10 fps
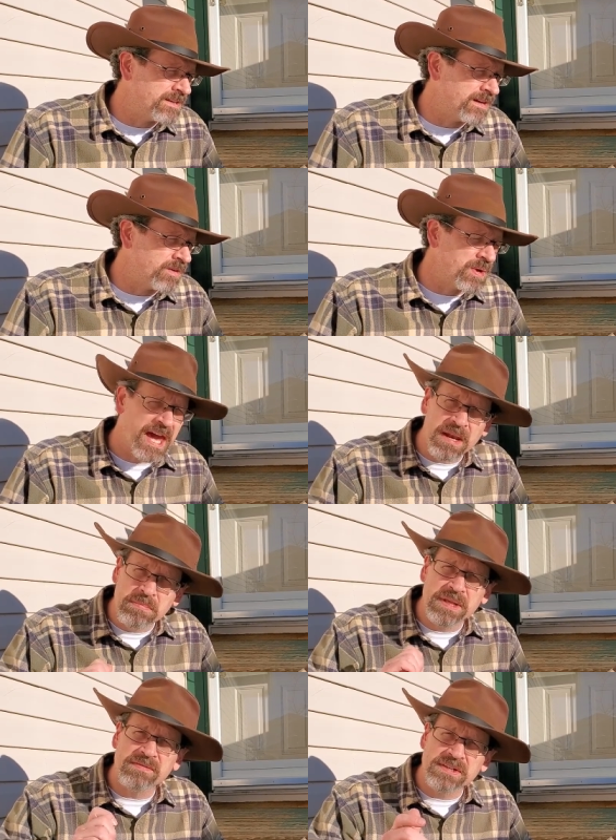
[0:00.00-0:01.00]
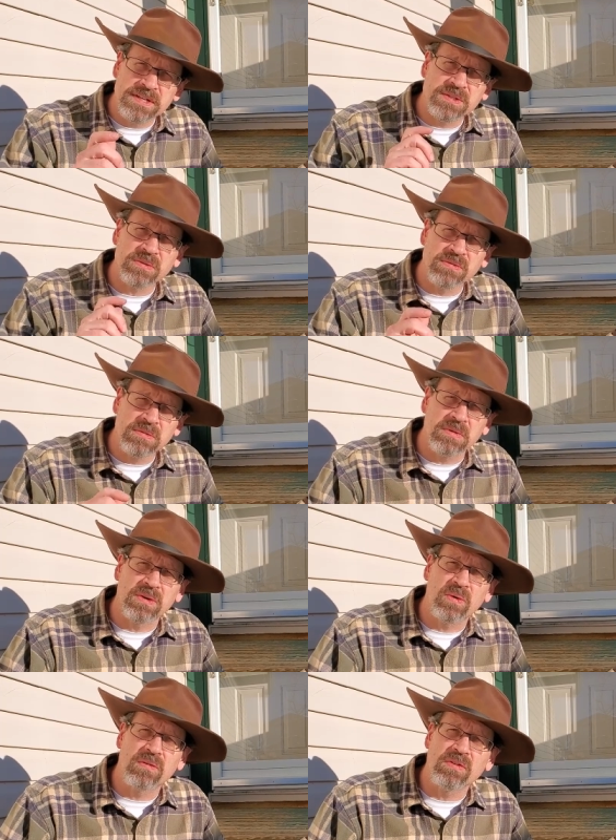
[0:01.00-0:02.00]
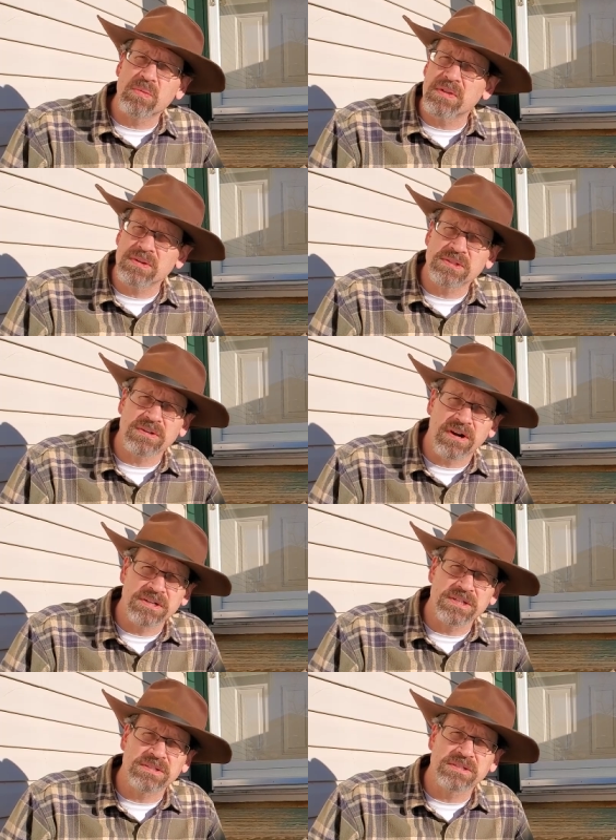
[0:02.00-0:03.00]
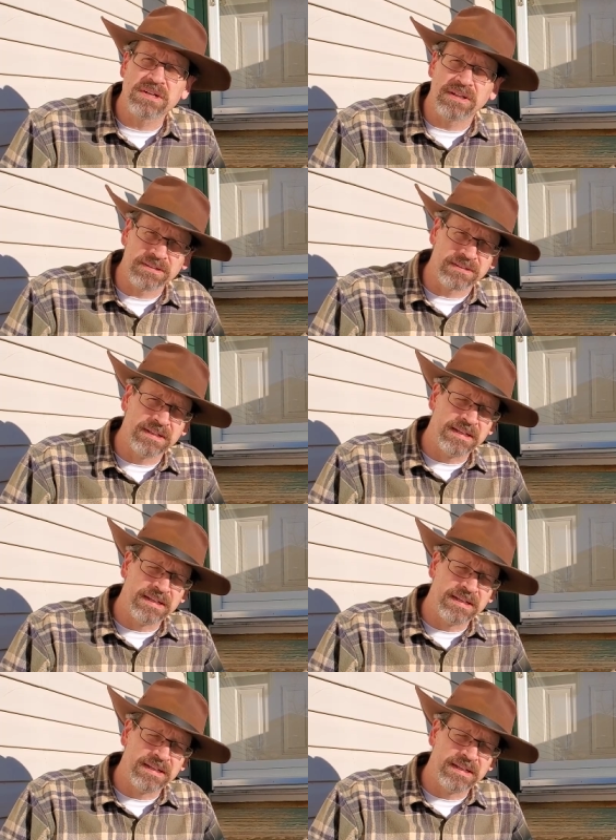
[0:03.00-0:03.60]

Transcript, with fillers: uh, we had a bit of a disagreement over whether scotch is colored